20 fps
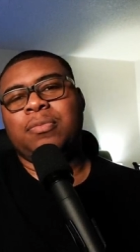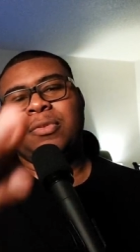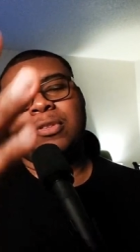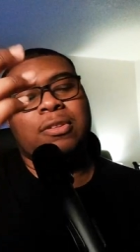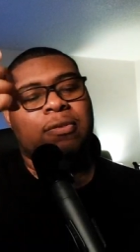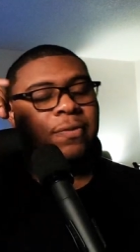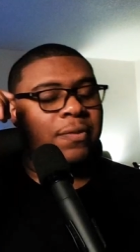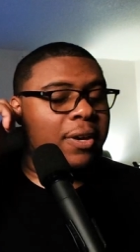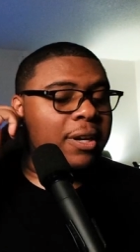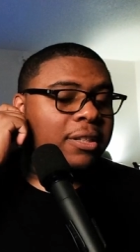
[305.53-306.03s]
The
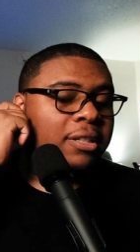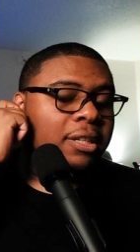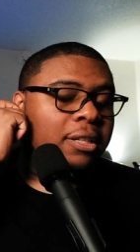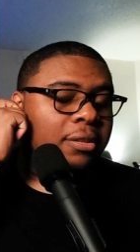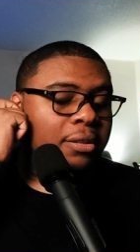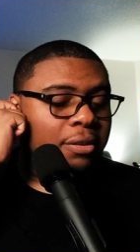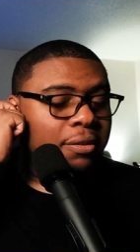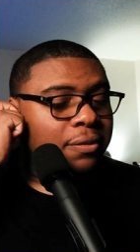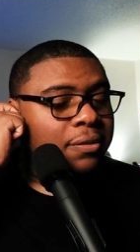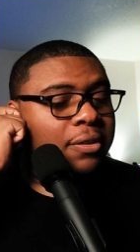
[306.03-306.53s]
fact that,
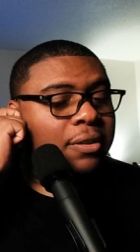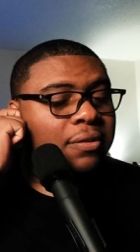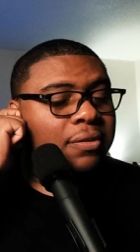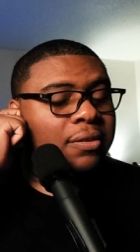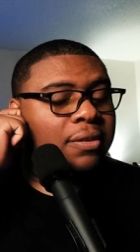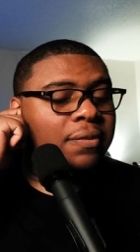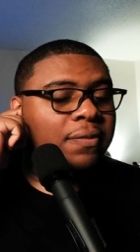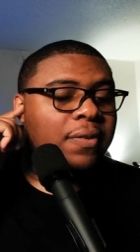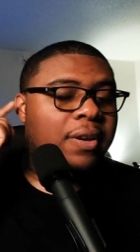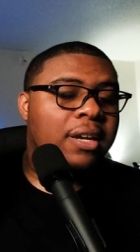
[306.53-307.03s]
the, the,
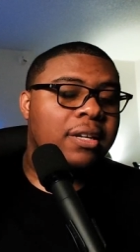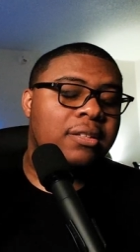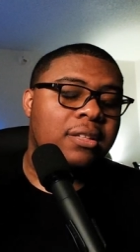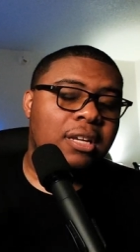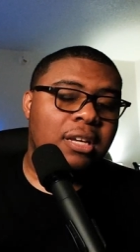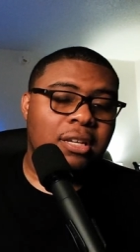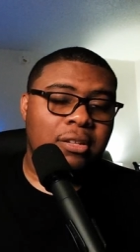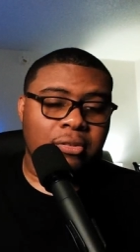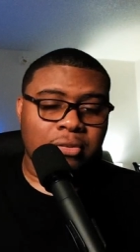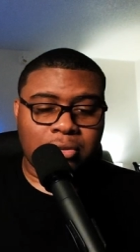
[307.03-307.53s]
the fact
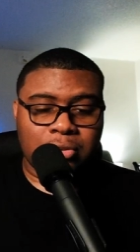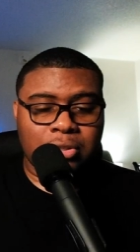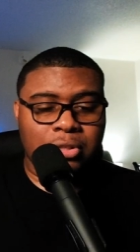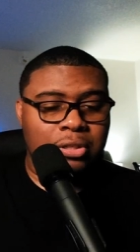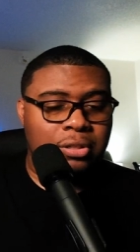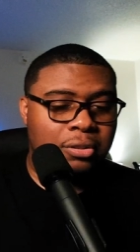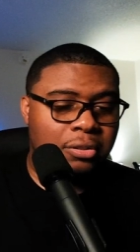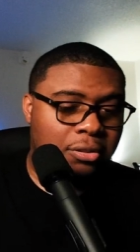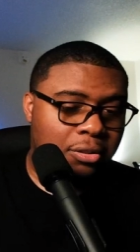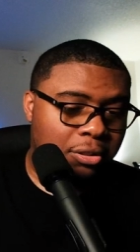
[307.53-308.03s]
that,
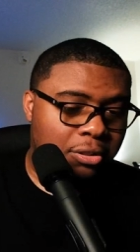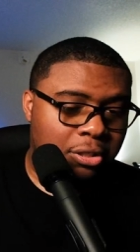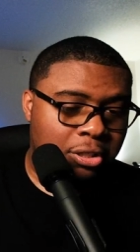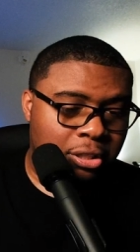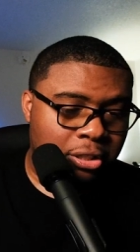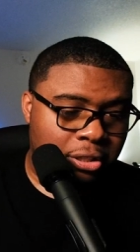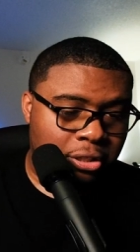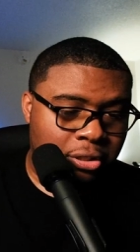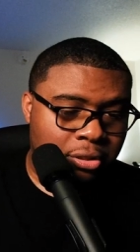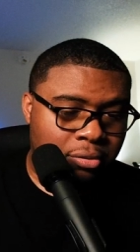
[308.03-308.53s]

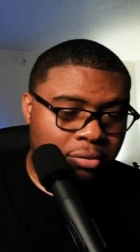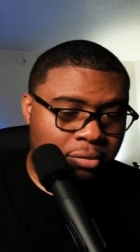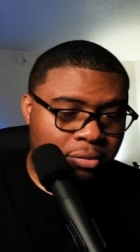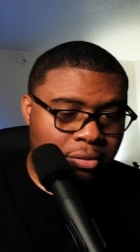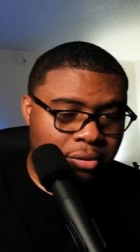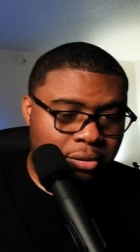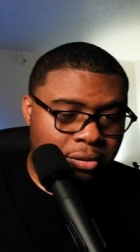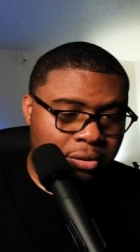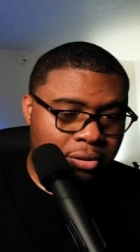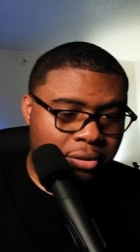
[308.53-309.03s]
dude,
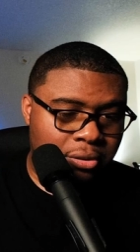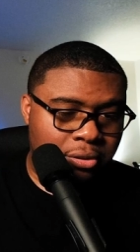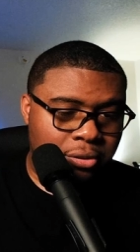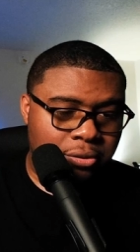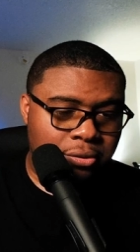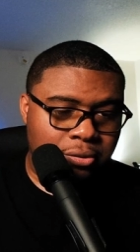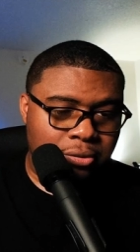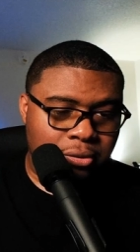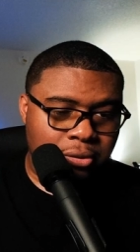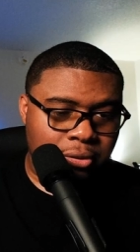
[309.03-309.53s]

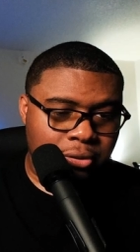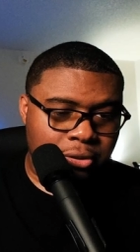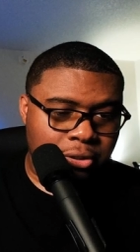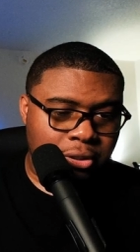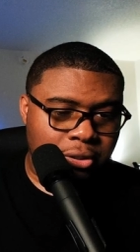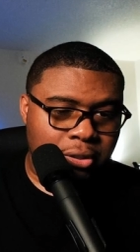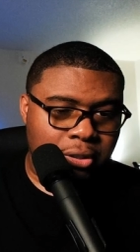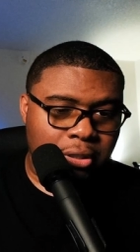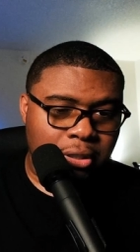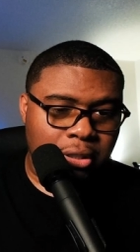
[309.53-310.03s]
dude,
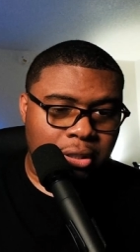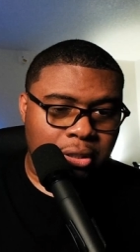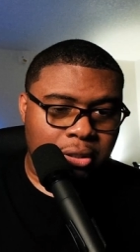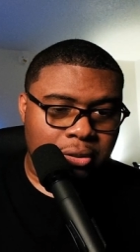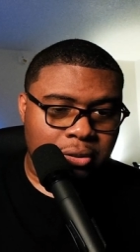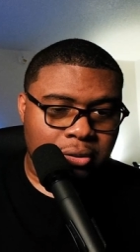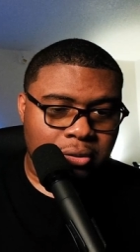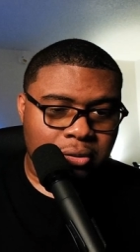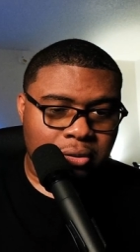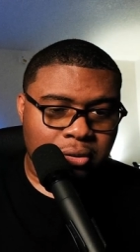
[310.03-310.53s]
just look at
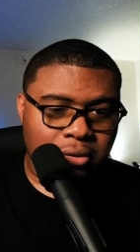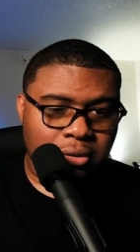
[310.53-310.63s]
this.